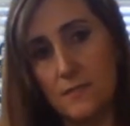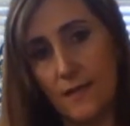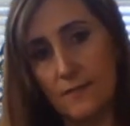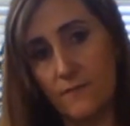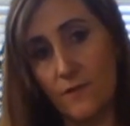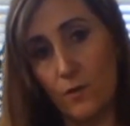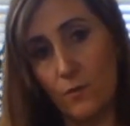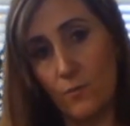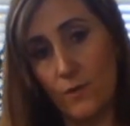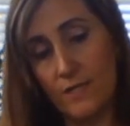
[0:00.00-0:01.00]

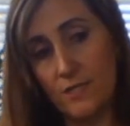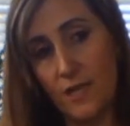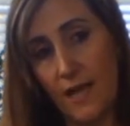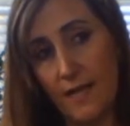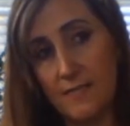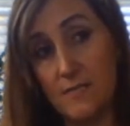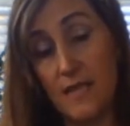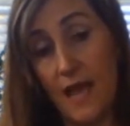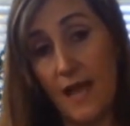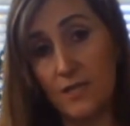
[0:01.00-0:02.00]
saxophone, which has
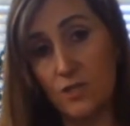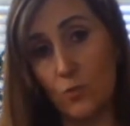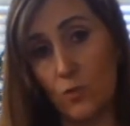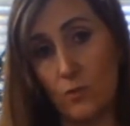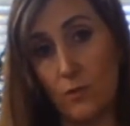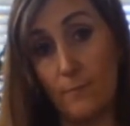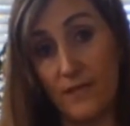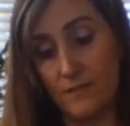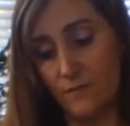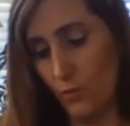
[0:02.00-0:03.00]
the actual
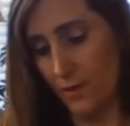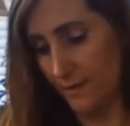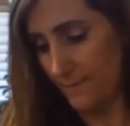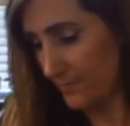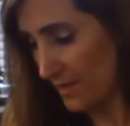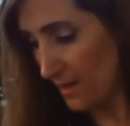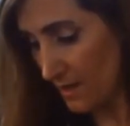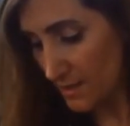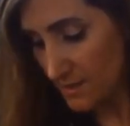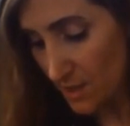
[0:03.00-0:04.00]
piece of wood.
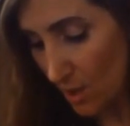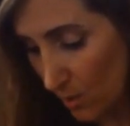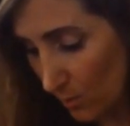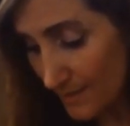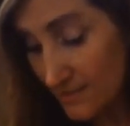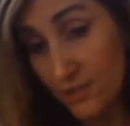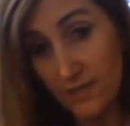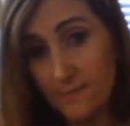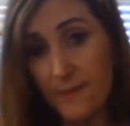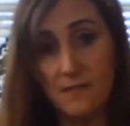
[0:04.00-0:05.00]
So
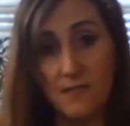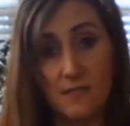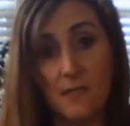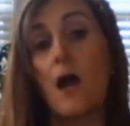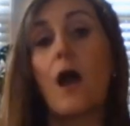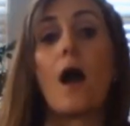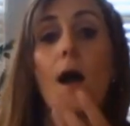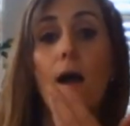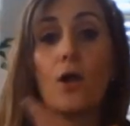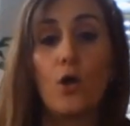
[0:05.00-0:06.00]
just because it's
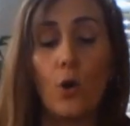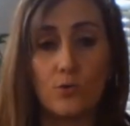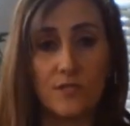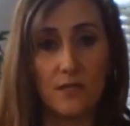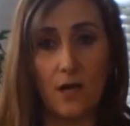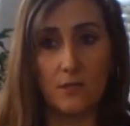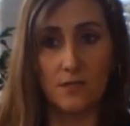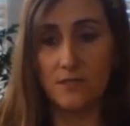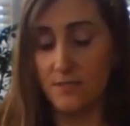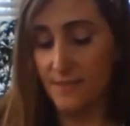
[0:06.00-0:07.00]
golden
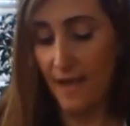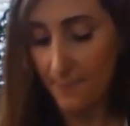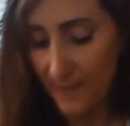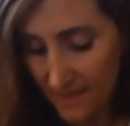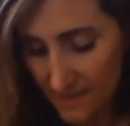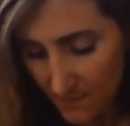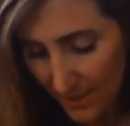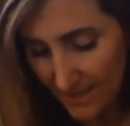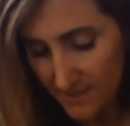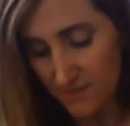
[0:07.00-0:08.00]
colored does not mean it's a
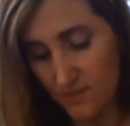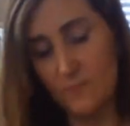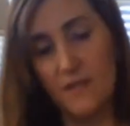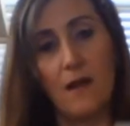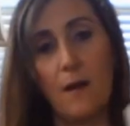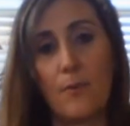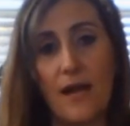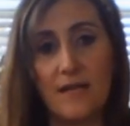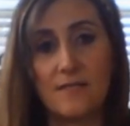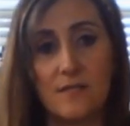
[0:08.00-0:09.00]
brass instrument. A
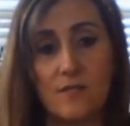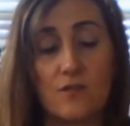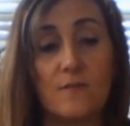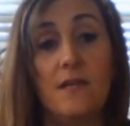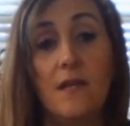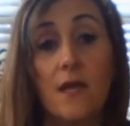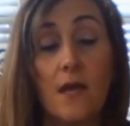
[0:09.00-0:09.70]
brass instrument